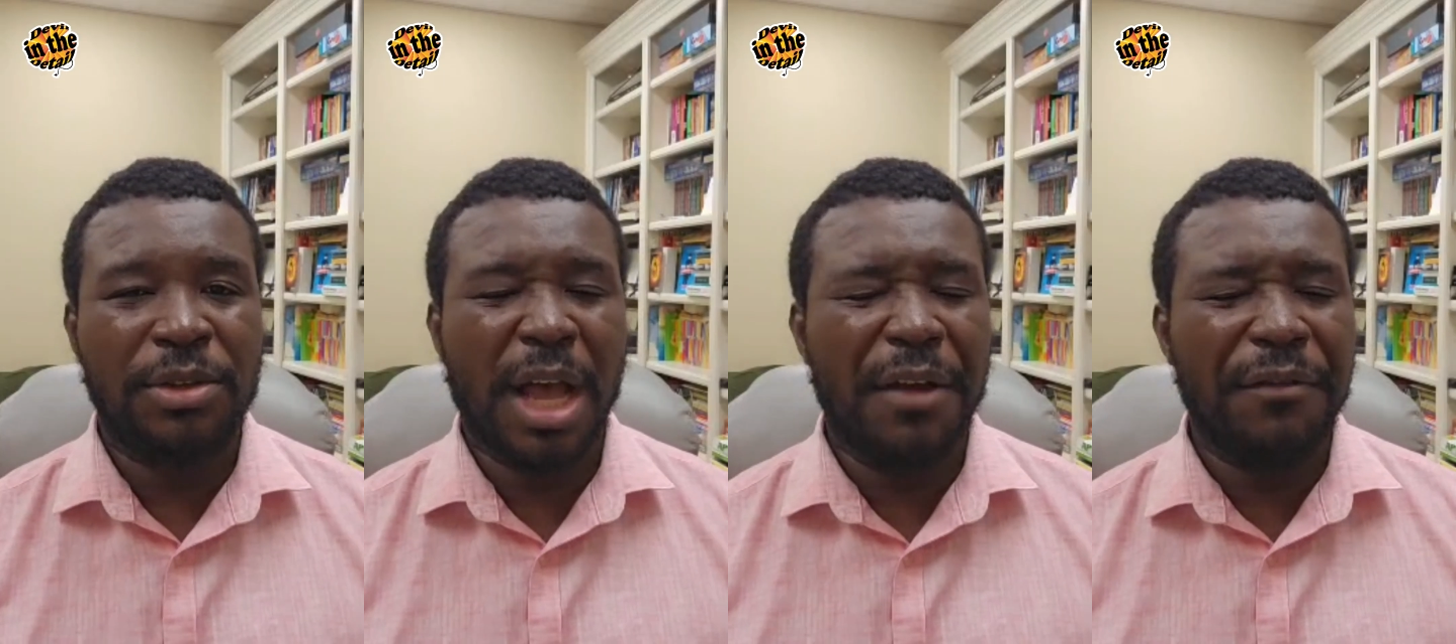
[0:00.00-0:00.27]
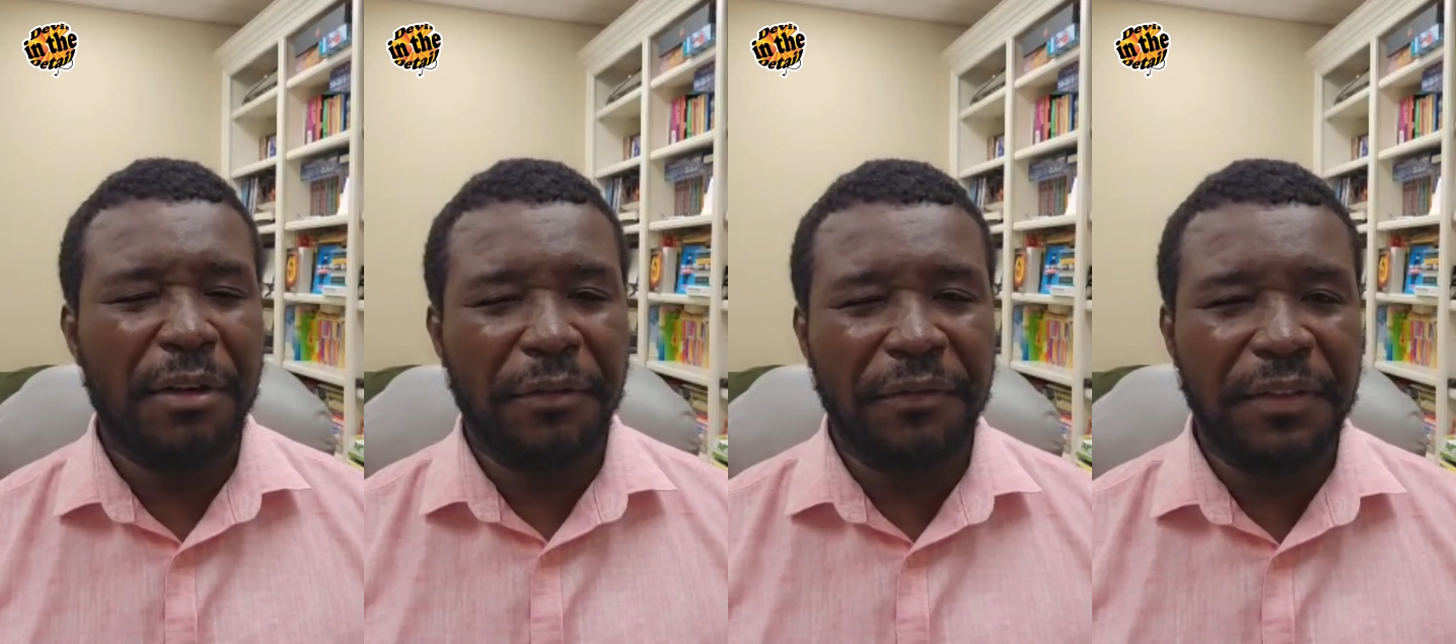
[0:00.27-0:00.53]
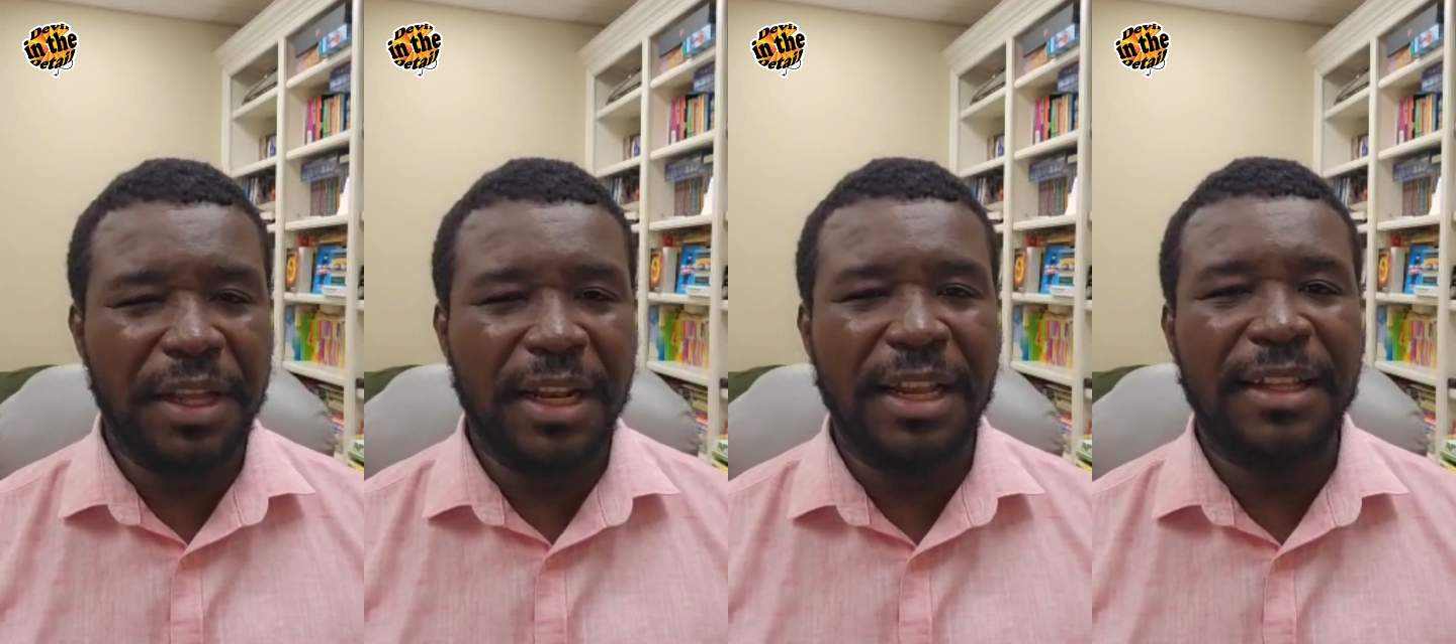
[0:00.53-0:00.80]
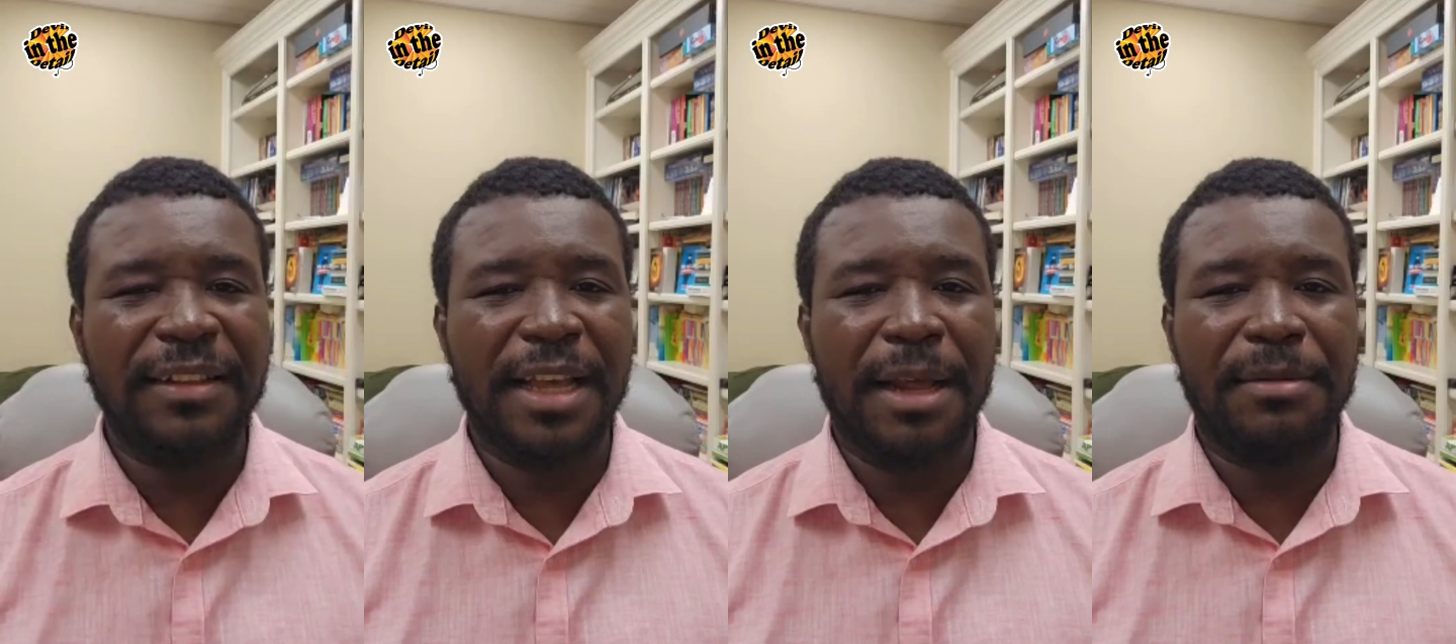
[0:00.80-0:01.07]
So I have a
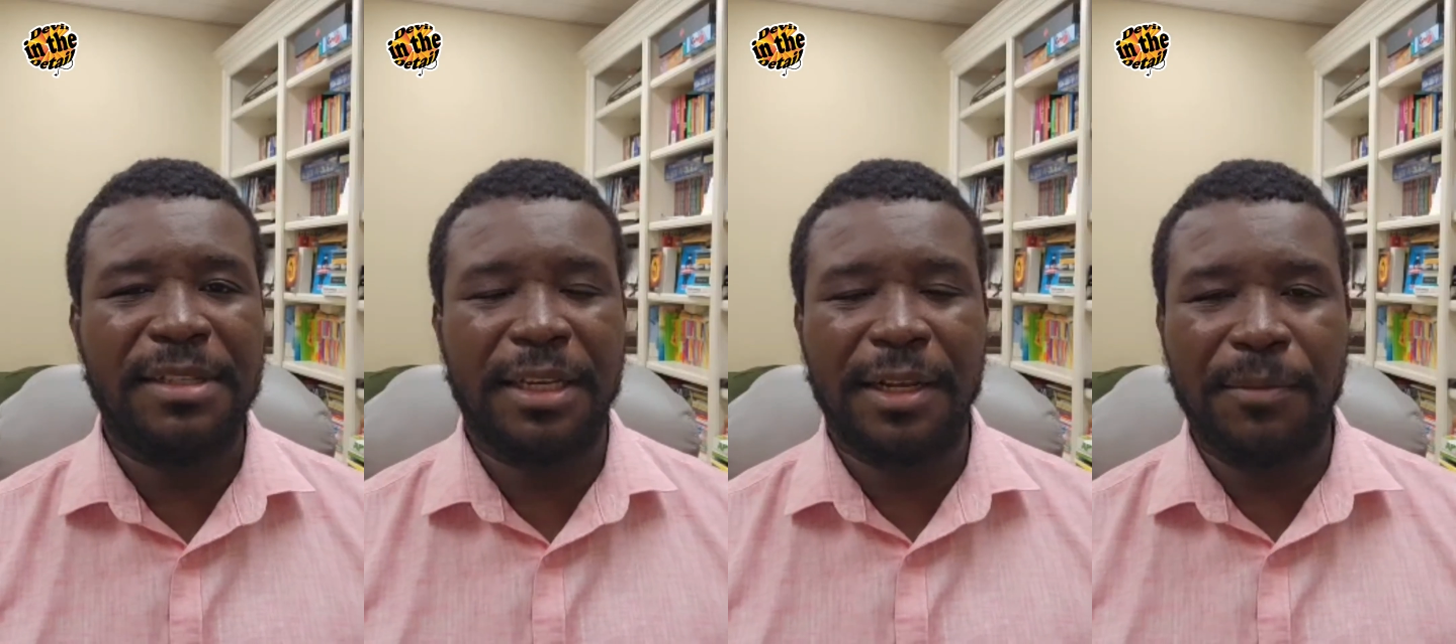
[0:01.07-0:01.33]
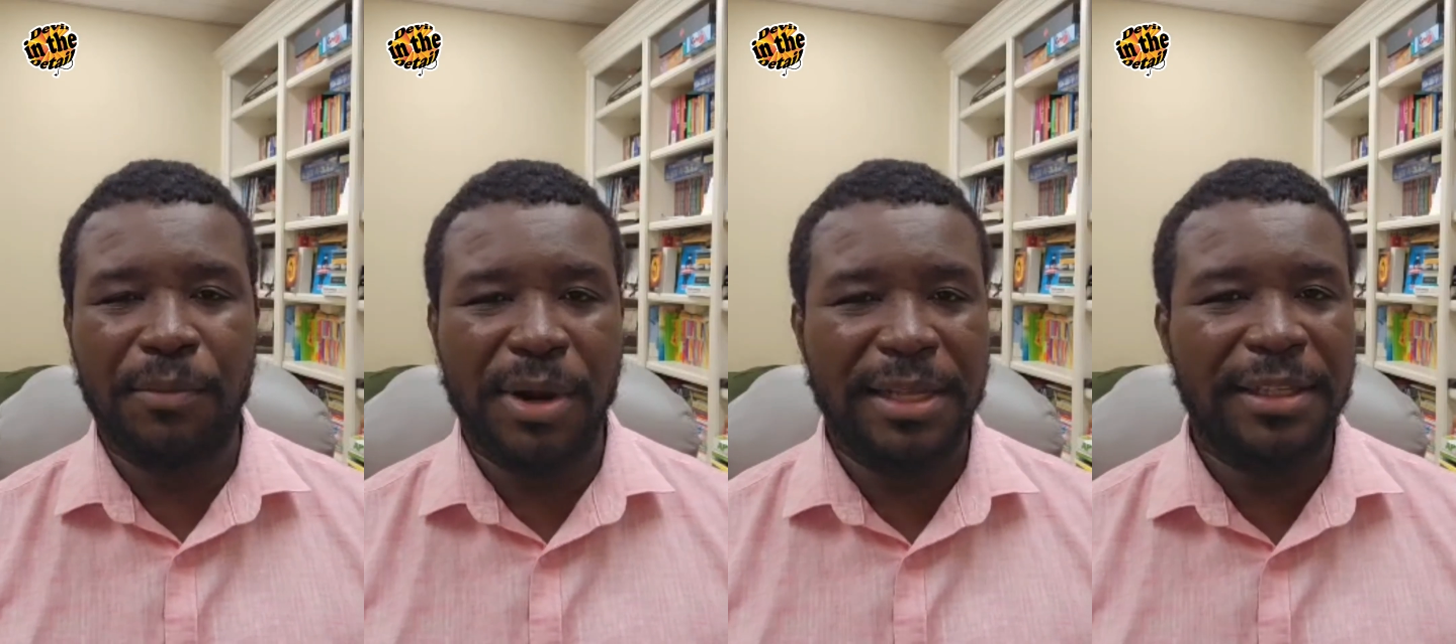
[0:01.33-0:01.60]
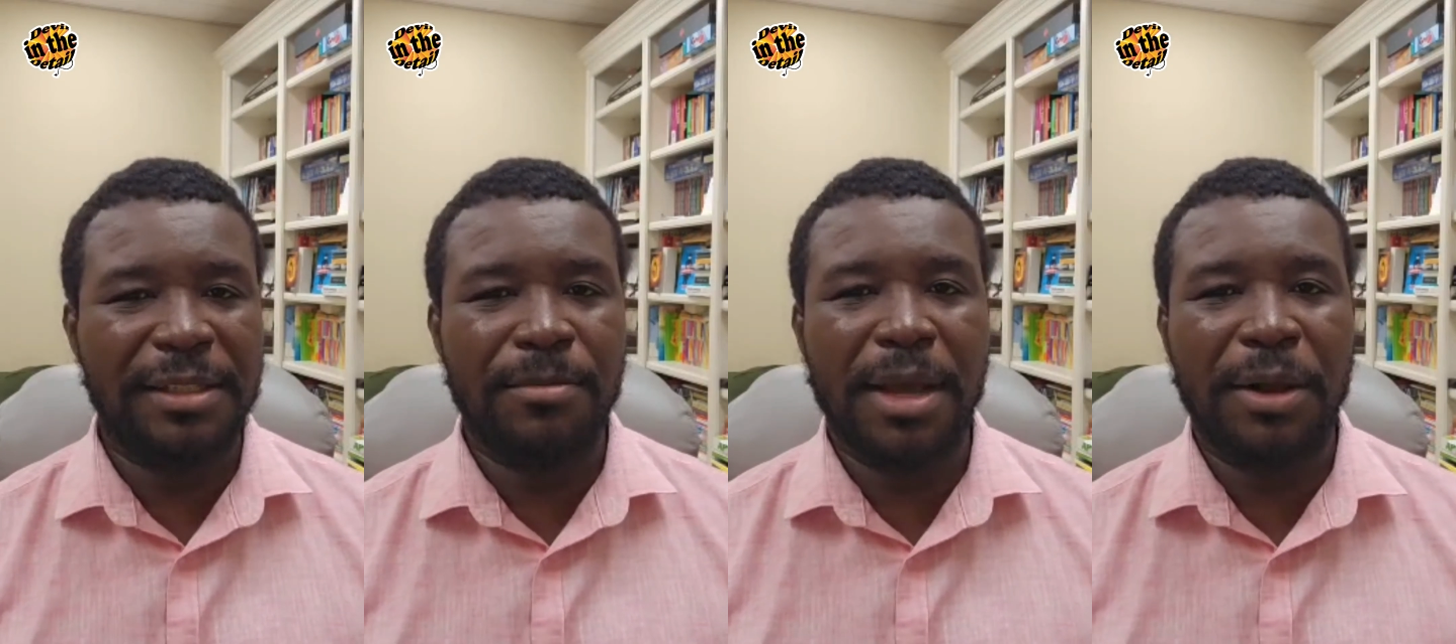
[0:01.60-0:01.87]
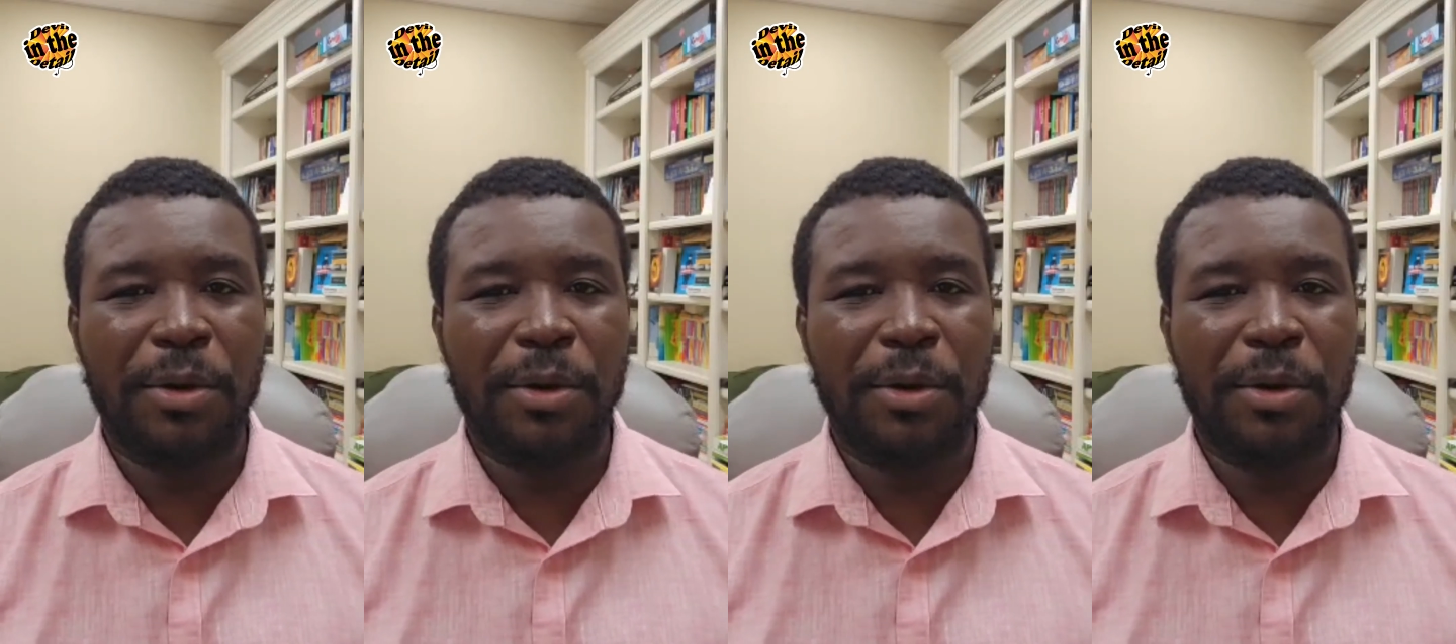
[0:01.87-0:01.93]
feeling that ticket prices